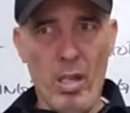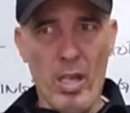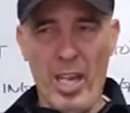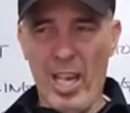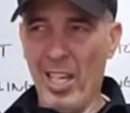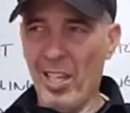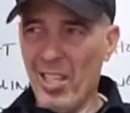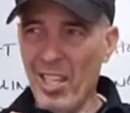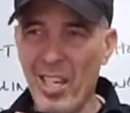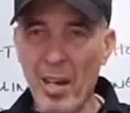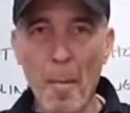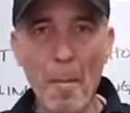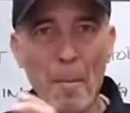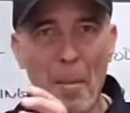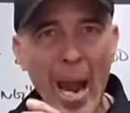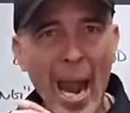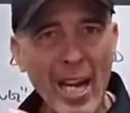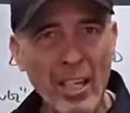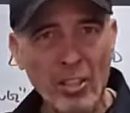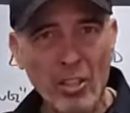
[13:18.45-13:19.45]
It didn't
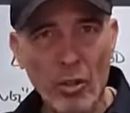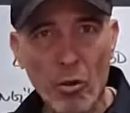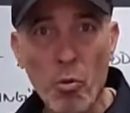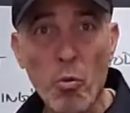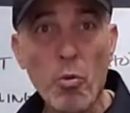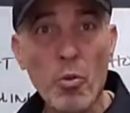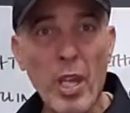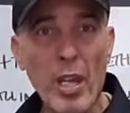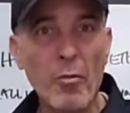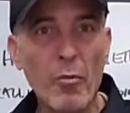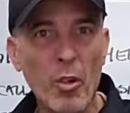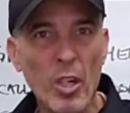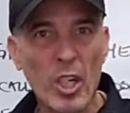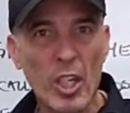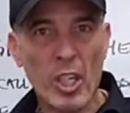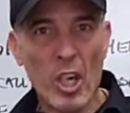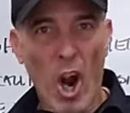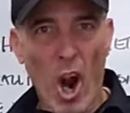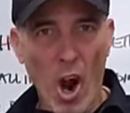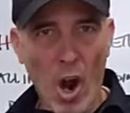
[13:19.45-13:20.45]
match who they
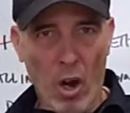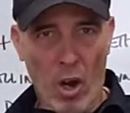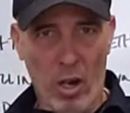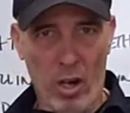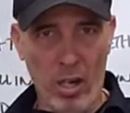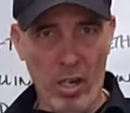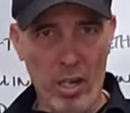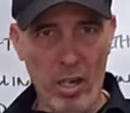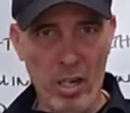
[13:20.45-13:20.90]
really are.